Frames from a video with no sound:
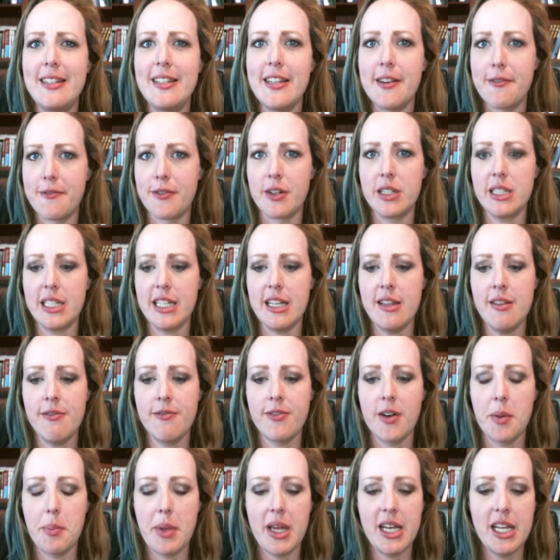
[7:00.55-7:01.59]
differently
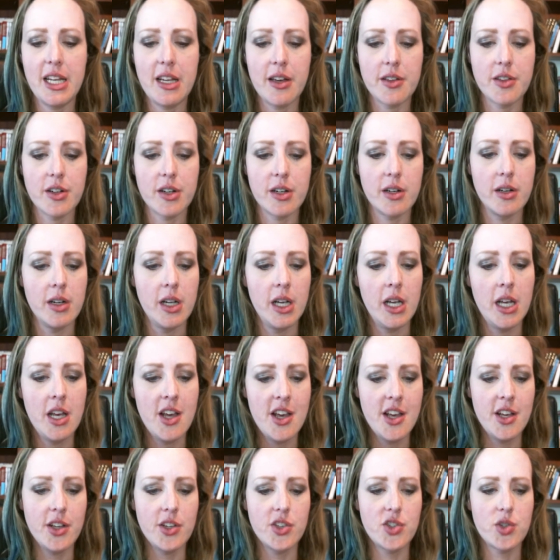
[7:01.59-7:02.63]
from any other
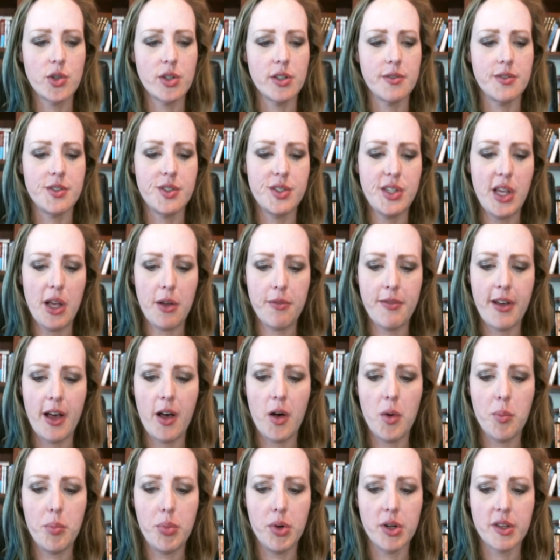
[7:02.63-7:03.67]
sort of
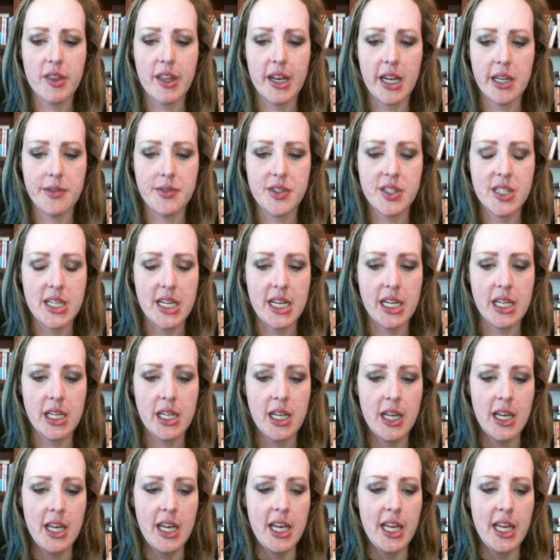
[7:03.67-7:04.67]
self-help book that I've seen.